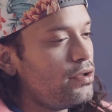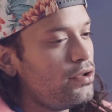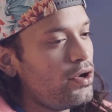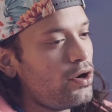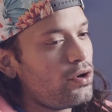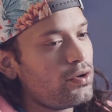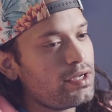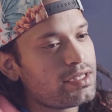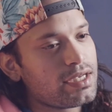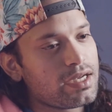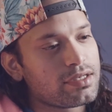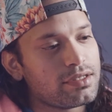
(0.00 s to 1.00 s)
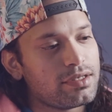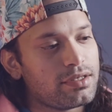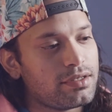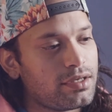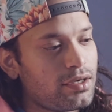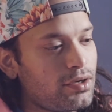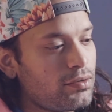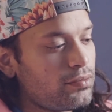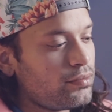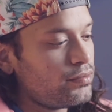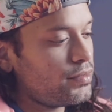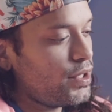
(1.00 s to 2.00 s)
No, it's actually
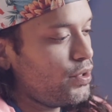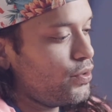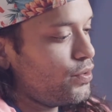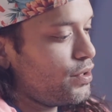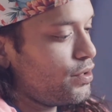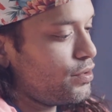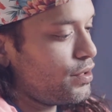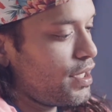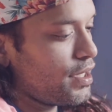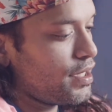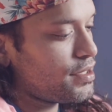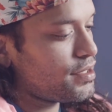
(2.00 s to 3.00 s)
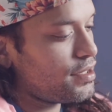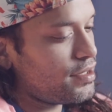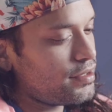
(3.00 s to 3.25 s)
a new little, I guess,